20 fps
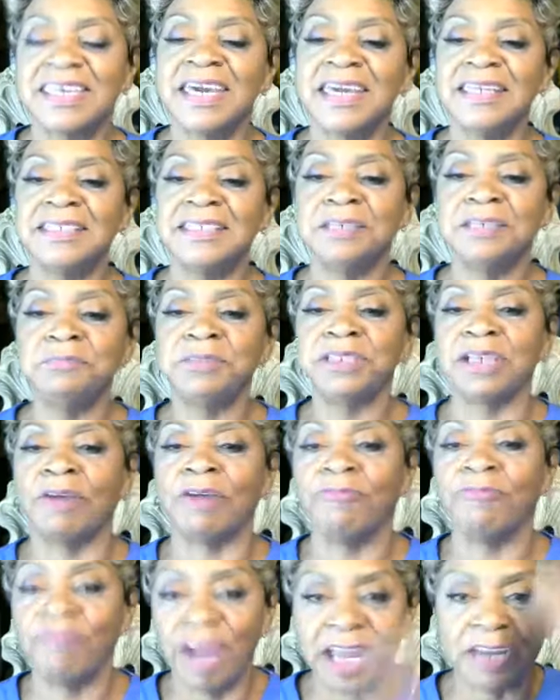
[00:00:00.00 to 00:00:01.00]
His kingdom
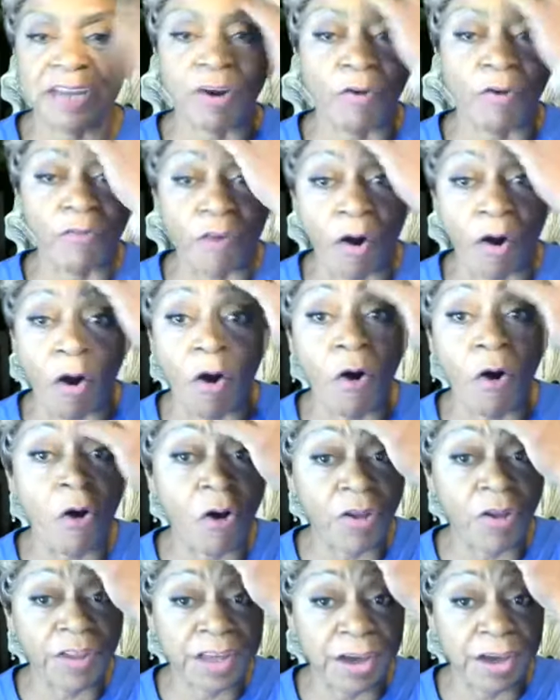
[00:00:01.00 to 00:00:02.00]
shall reign over
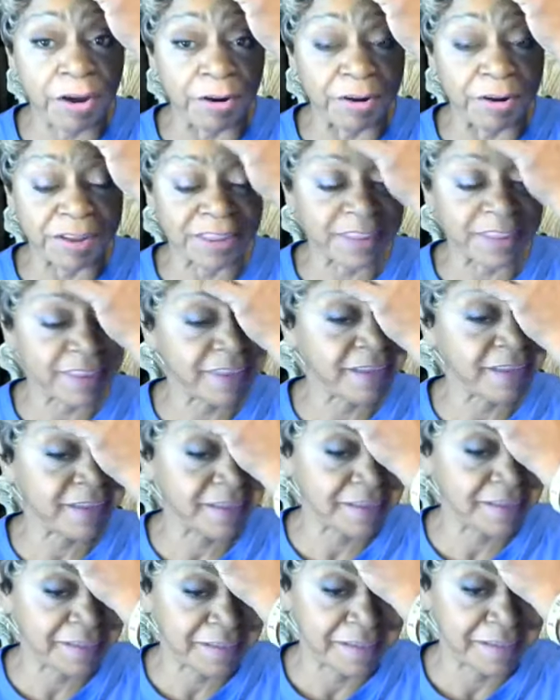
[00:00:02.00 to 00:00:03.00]
all the earth.
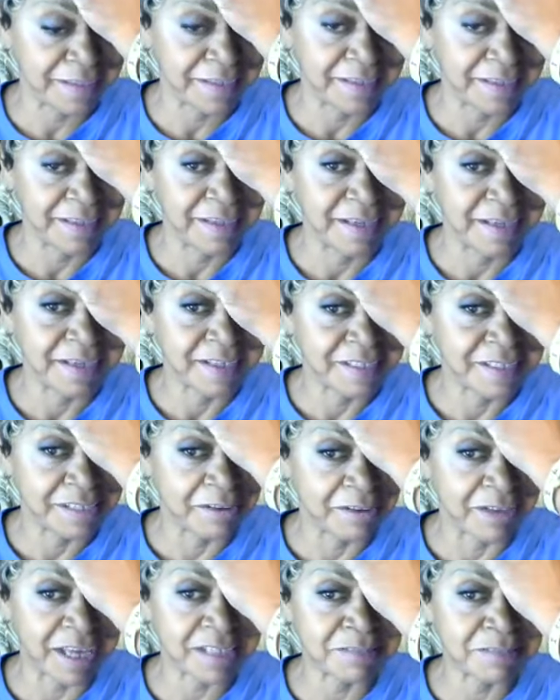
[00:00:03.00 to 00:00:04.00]

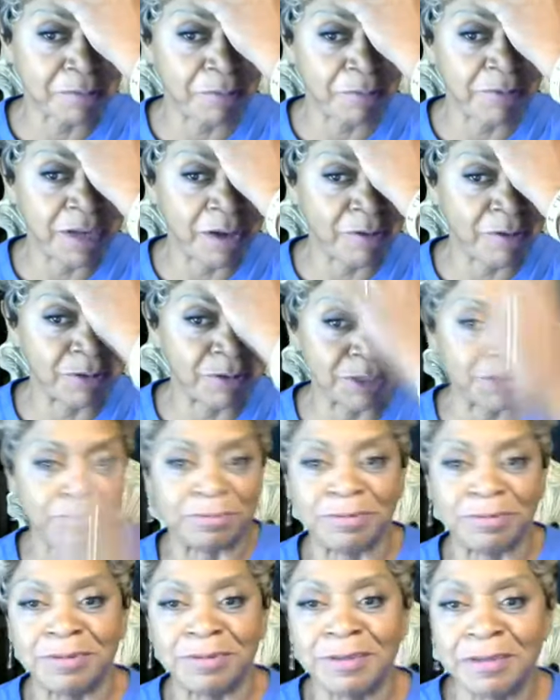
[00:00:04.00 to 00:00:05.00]
So guess what we're going
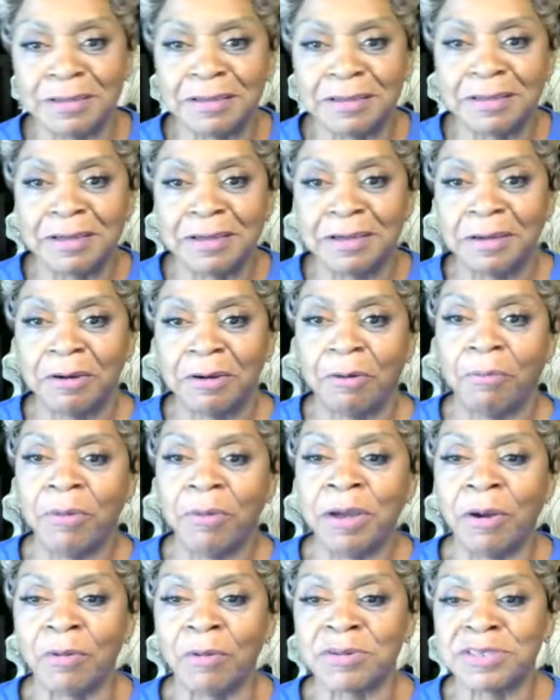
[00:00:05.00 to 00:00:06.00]
to do?
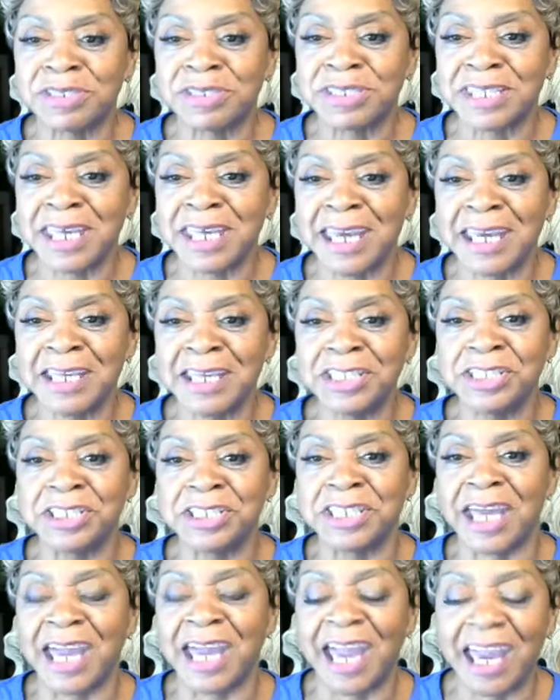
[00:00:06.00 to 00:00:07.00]
We're going to sing
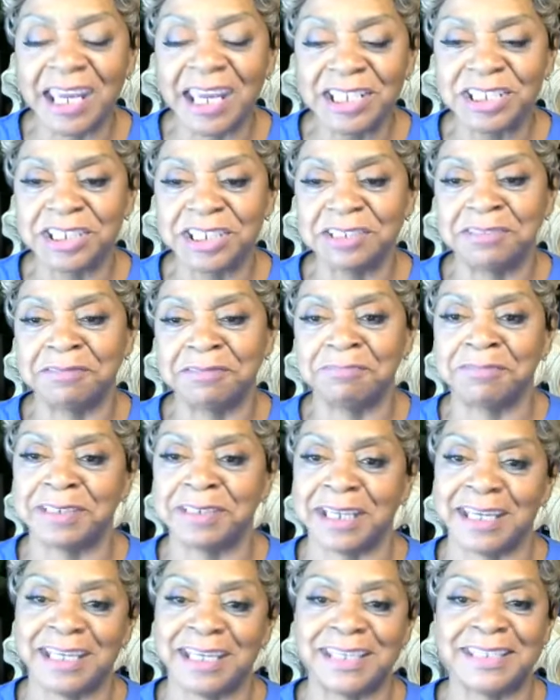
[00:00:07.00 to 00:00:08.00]
to the Ancient of
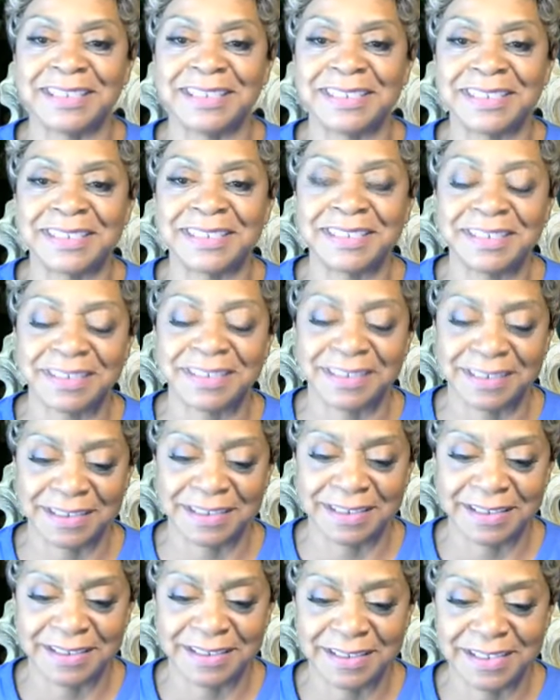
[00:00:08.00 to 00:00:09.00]
Days.
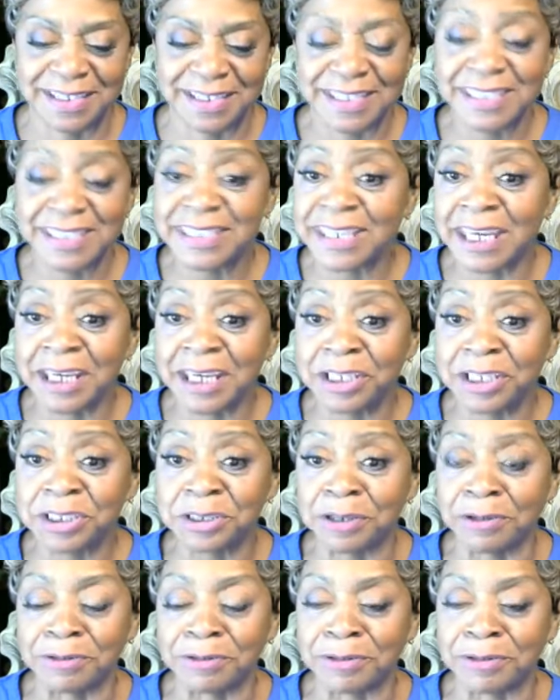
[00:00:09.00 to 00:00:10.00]

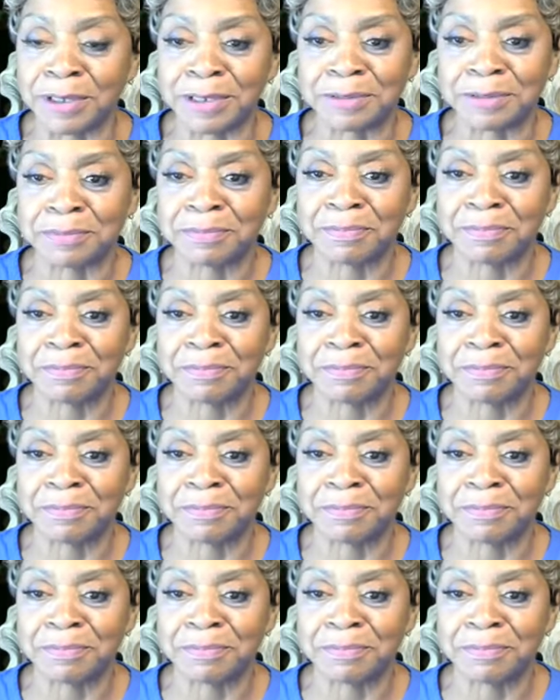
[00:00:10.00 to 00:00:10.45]
Saint George.